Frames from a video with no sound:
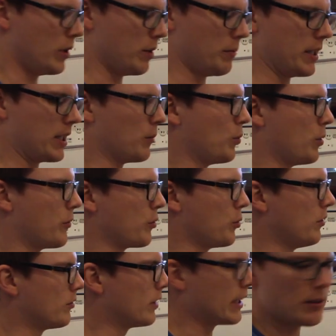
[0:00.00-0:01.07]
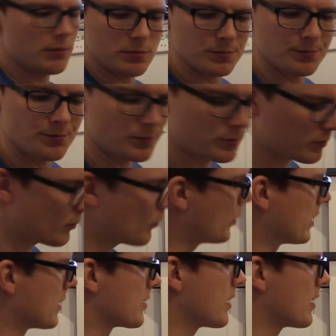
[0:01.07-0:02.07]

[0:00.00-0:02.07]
can make up whatever we want right now. But we